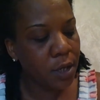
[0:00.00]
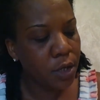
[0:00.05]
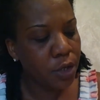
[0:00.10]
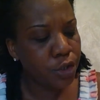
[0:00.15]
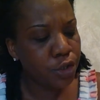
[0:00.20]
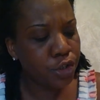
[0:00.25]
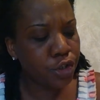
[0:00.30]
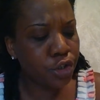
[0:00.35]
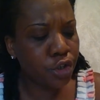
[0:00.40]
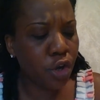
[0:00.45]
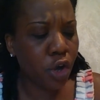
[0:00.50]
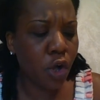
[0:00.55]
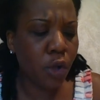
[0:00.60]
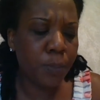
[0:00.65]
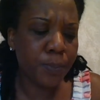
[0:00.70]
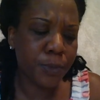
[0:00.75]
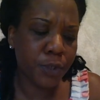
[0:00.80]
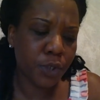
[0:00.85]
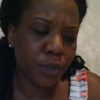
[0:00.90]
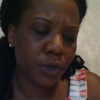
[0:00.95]

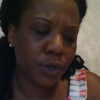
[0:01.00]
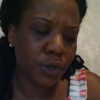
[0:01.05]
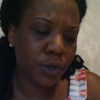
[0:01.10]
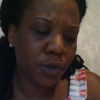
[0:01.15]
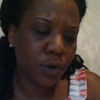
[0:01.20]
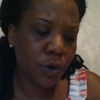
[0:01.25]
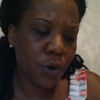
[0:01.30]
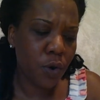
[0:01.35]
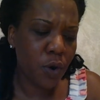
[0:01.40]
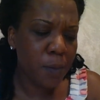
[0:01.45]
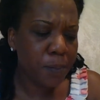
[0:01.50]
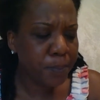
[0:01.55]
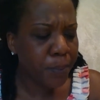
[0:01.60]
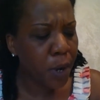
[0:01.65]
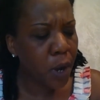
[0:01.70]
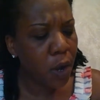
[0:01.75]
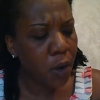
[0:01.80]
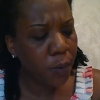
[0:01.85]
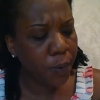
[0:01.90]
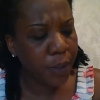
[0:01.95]
Sculptor or
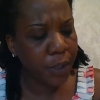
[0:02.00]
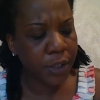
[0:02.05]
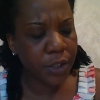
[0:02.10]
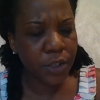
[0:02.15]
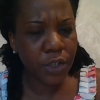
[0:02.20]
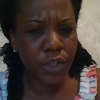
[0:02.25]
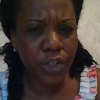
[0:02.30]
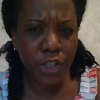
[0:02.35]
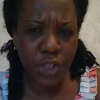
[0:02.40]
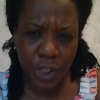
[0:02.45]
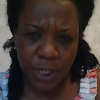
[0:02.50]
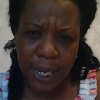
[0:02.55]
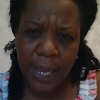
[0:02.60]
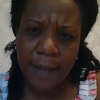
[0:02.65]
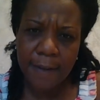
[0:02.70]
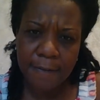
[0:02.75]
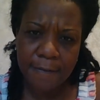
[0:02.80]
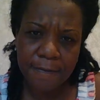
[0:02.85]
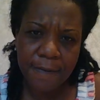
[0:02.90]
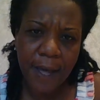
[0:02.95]
poet, shall
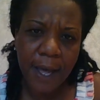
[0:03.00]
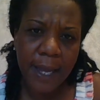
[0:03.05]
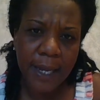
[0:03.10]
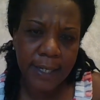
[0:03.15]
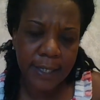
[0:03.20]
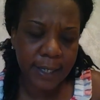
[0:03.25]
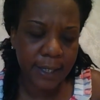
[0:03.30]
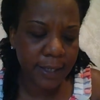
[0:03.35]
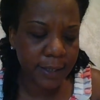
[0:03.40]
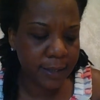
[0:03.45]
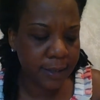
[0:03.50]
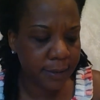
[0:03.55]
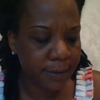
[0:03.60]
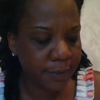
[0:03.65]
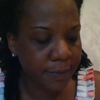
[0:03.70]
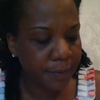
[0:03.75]
I find it?